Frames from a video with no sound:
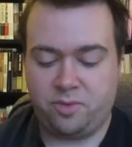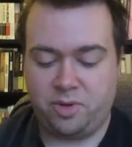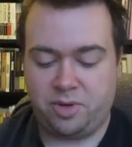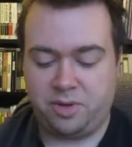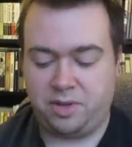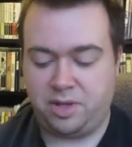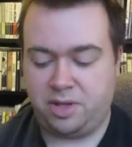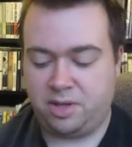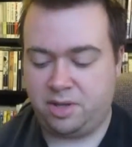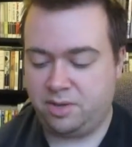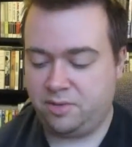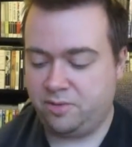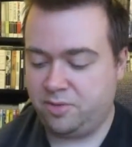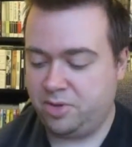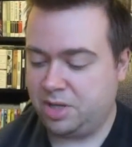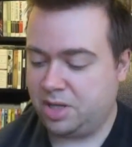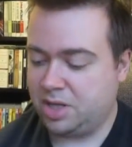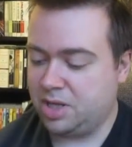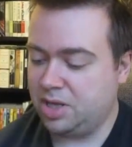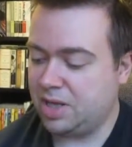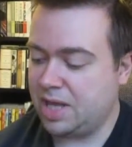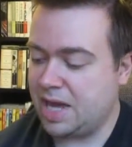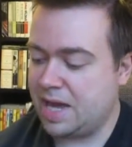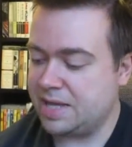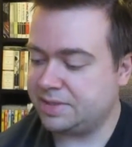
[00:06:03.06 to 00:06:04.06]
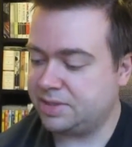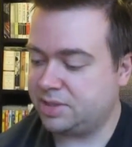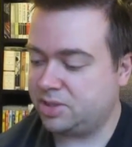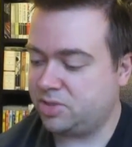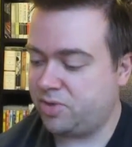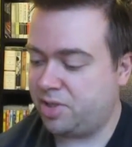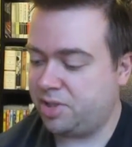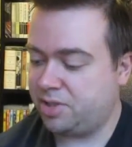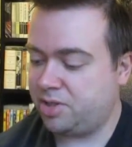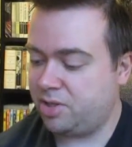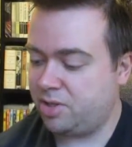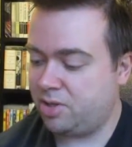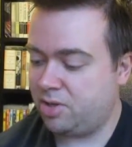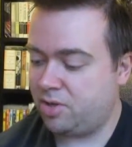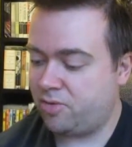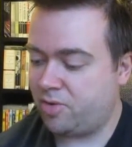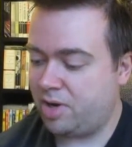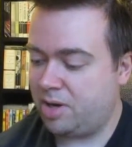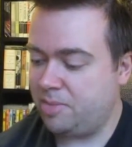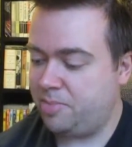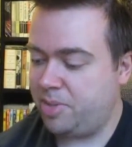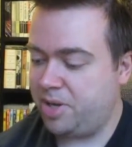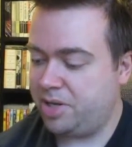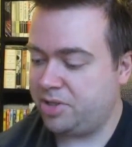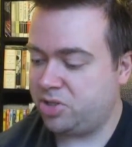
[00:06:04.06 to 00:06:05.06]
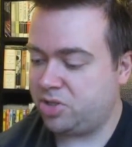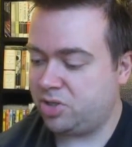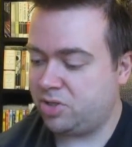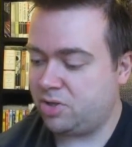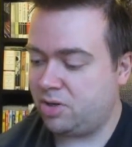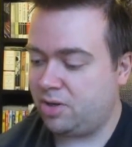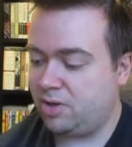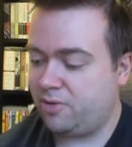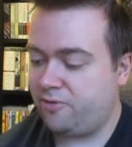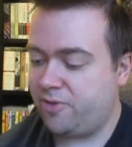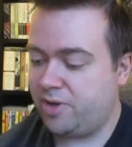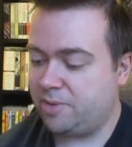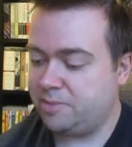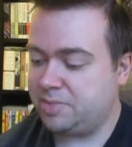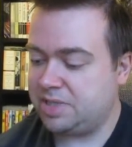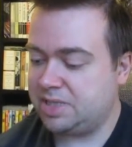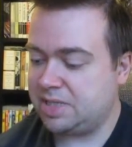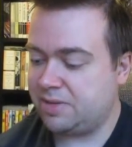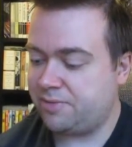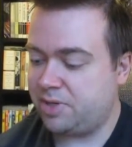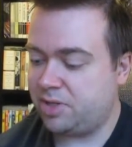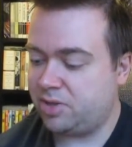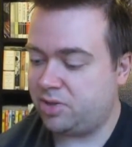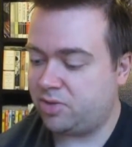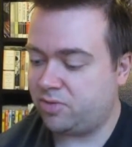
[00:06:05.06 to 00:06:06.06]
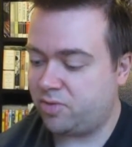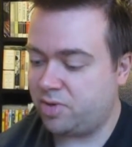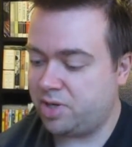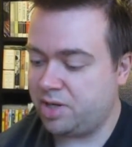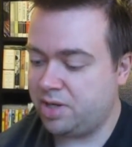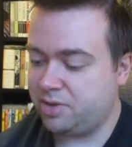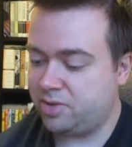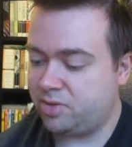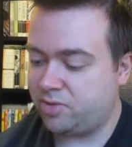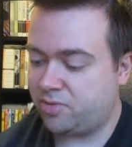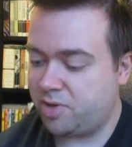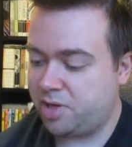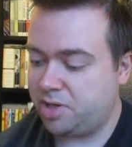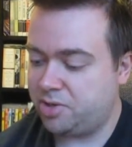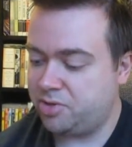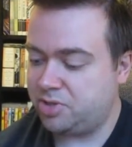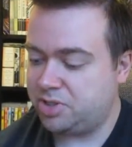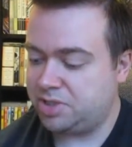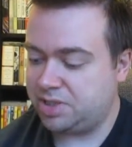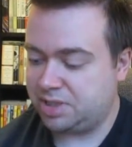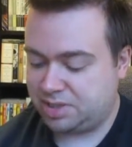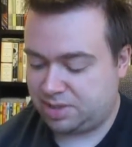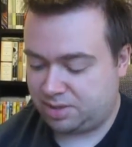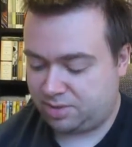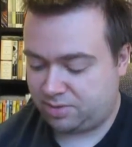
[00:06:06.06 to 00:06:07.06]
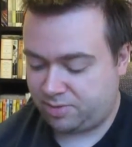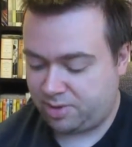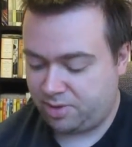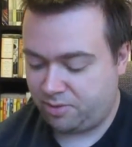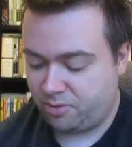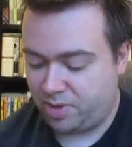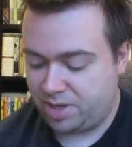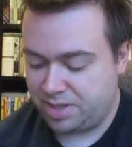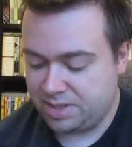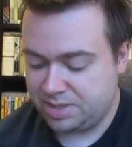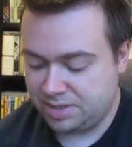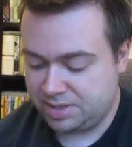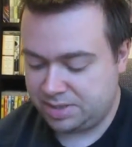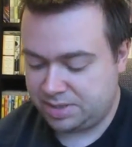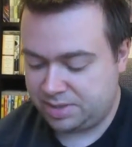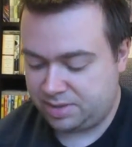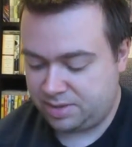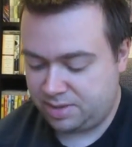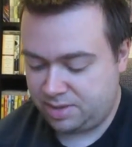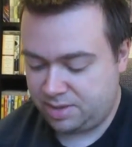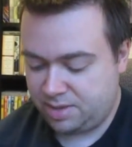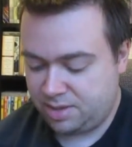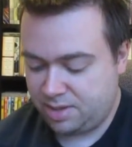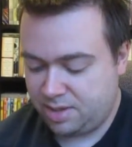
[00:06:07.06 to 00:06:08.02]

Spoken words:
one of the classics right there, great pitcher, Hall of Fame 73, 363 wins.